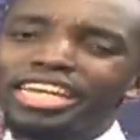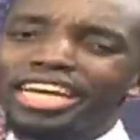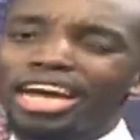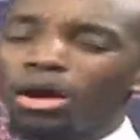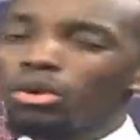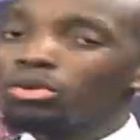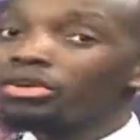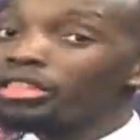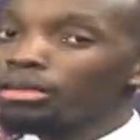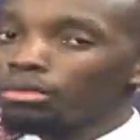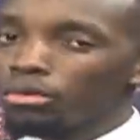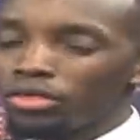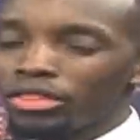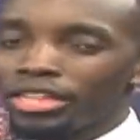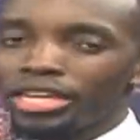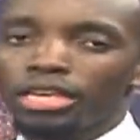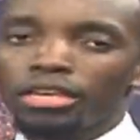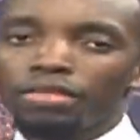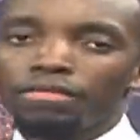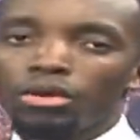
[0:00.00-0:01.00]
out the
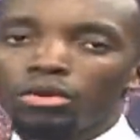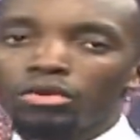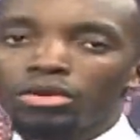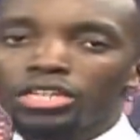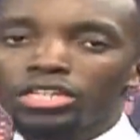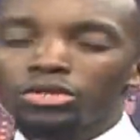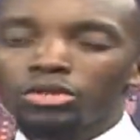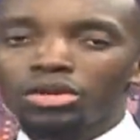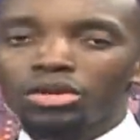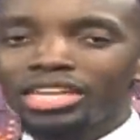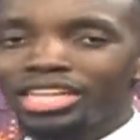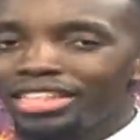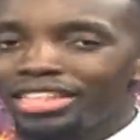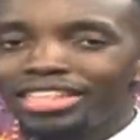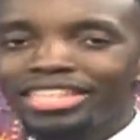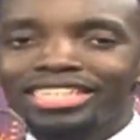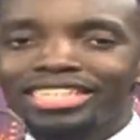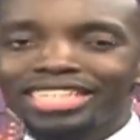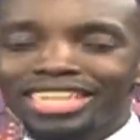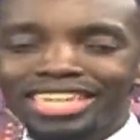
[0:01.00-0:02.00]
Muthengi Foundation. In
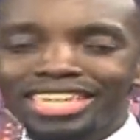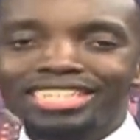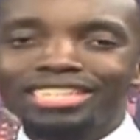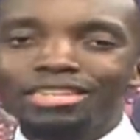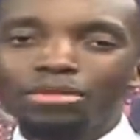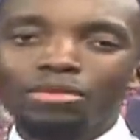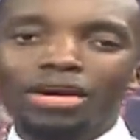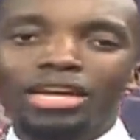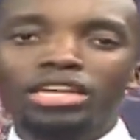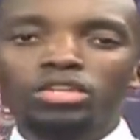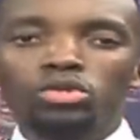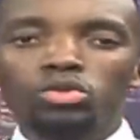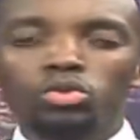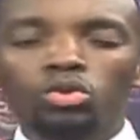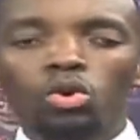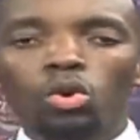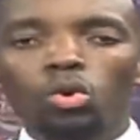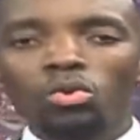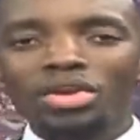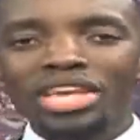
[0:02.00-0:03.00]
this country, Mali
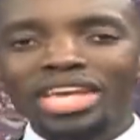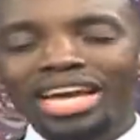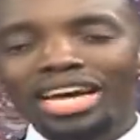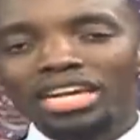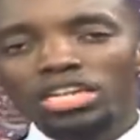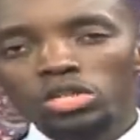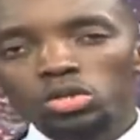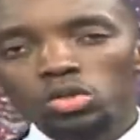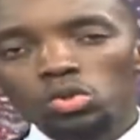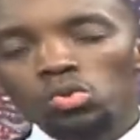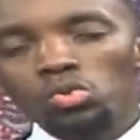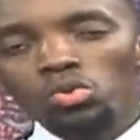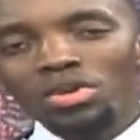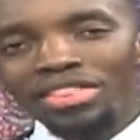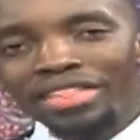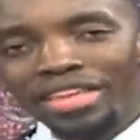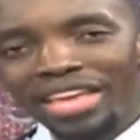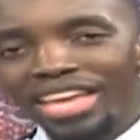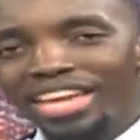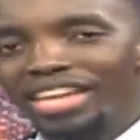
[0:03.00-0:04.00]
tuko, we can do
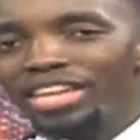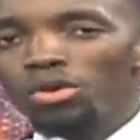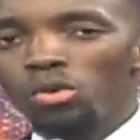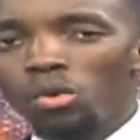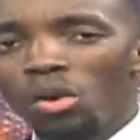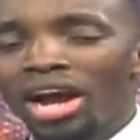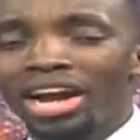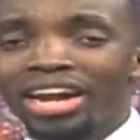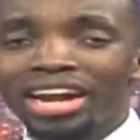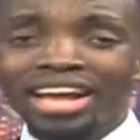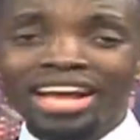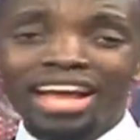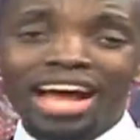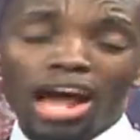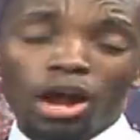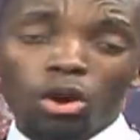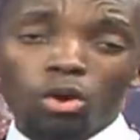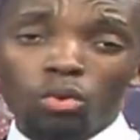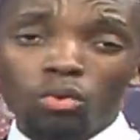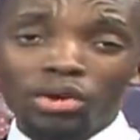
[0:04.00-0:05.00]
with anyone
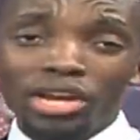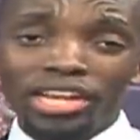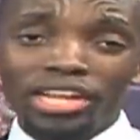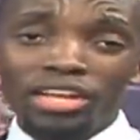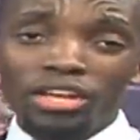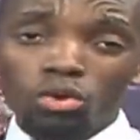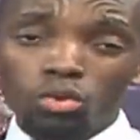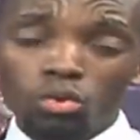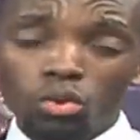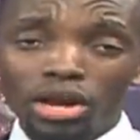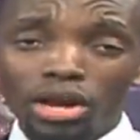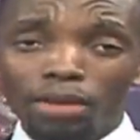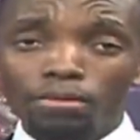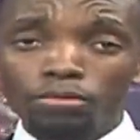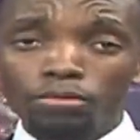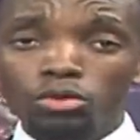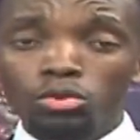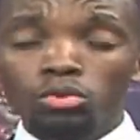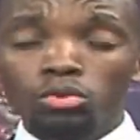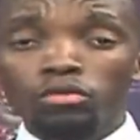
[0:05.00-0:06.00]
ako willing to come
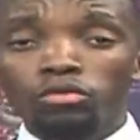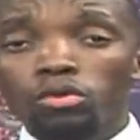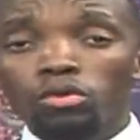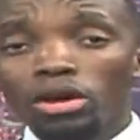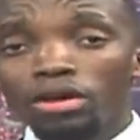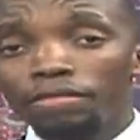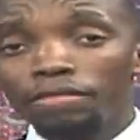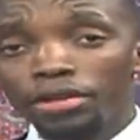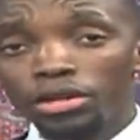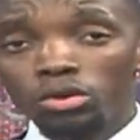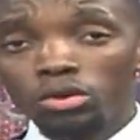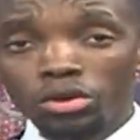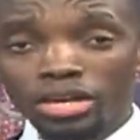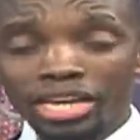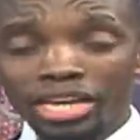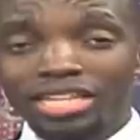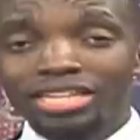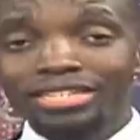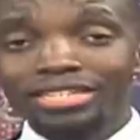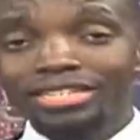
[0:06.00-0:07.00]
through for our fellow
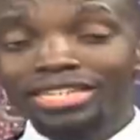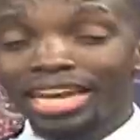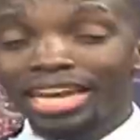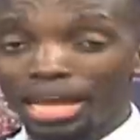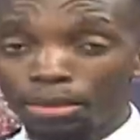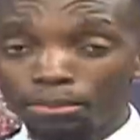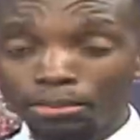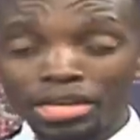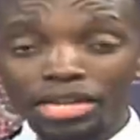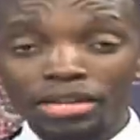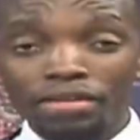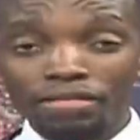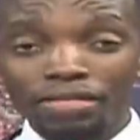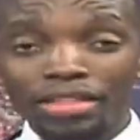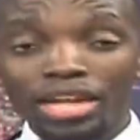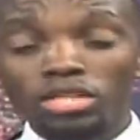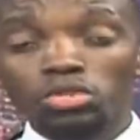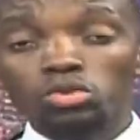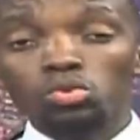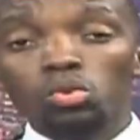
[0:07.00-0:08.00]
Kenyans. And I believe
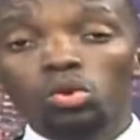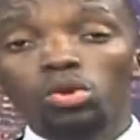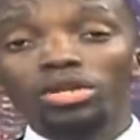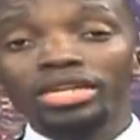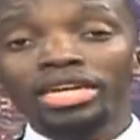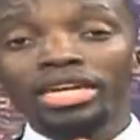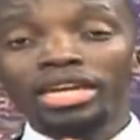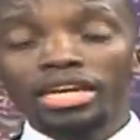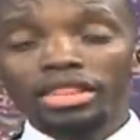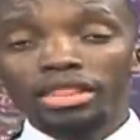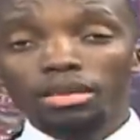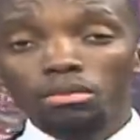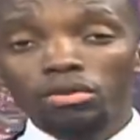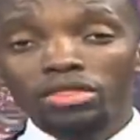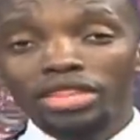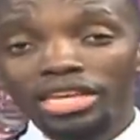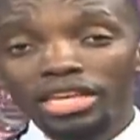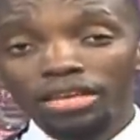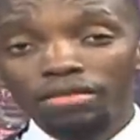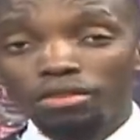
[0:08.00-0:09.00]
that's what the
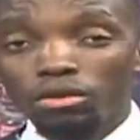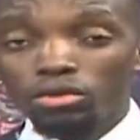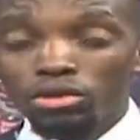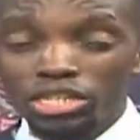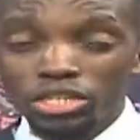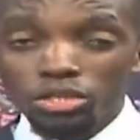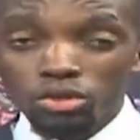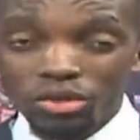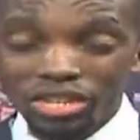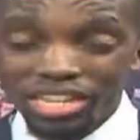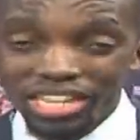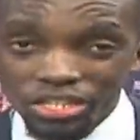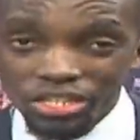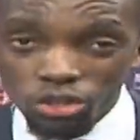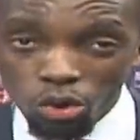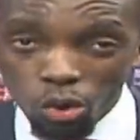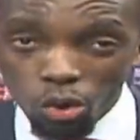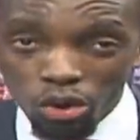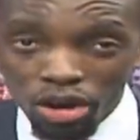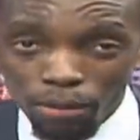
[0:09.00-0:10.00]
Muthengi Foundation
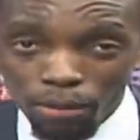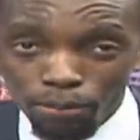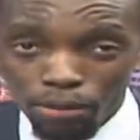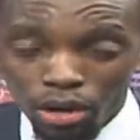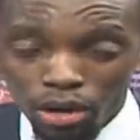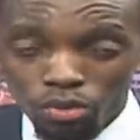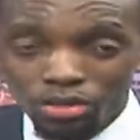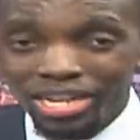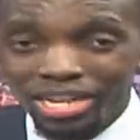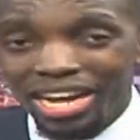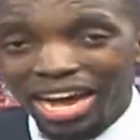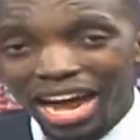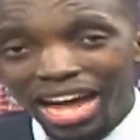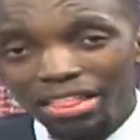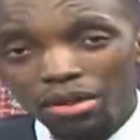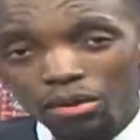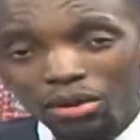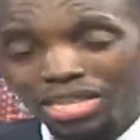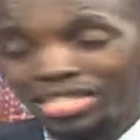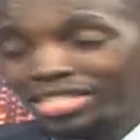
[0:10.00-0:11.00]
is all about.
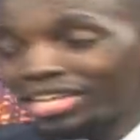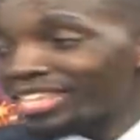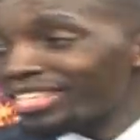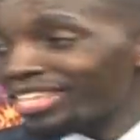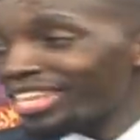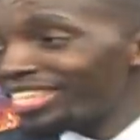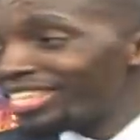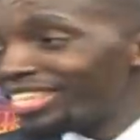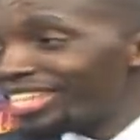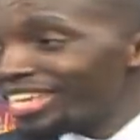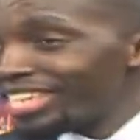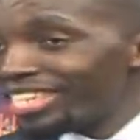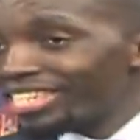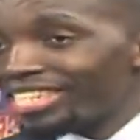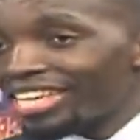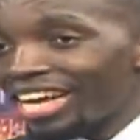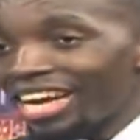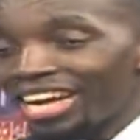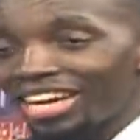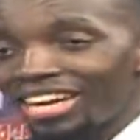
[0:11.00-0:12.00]
Otherwise, asanteni
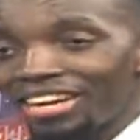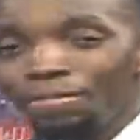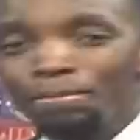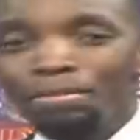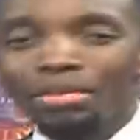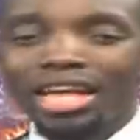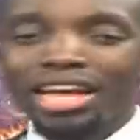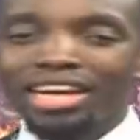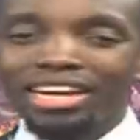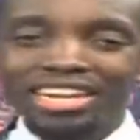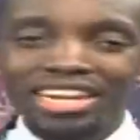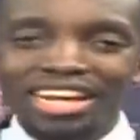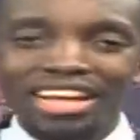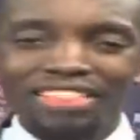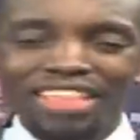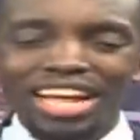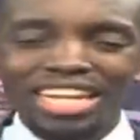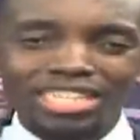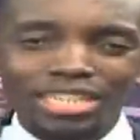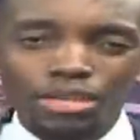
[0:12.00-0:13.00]
sana. And
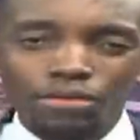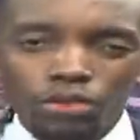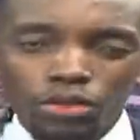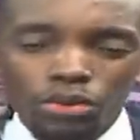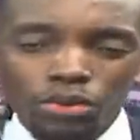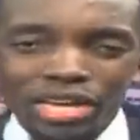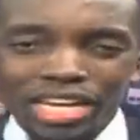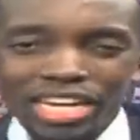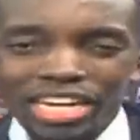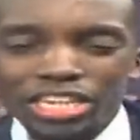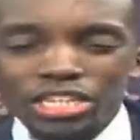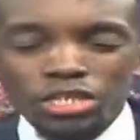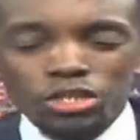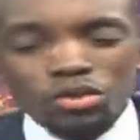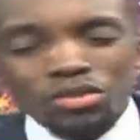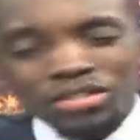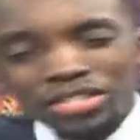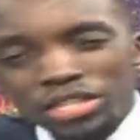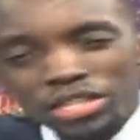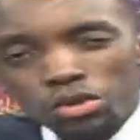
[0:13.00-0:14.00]
that's it for the weekend
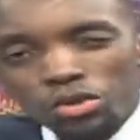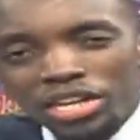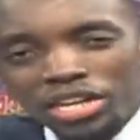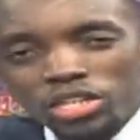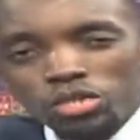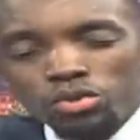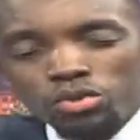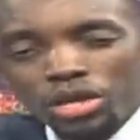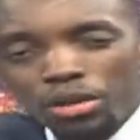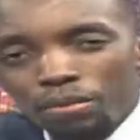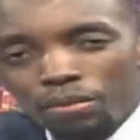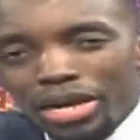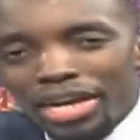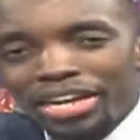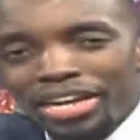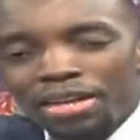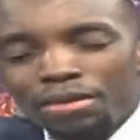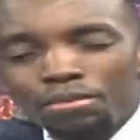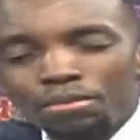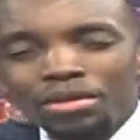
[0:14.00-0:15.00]
edition. See you next week. My
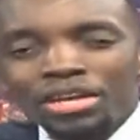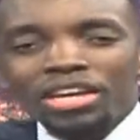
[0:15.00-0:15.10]
name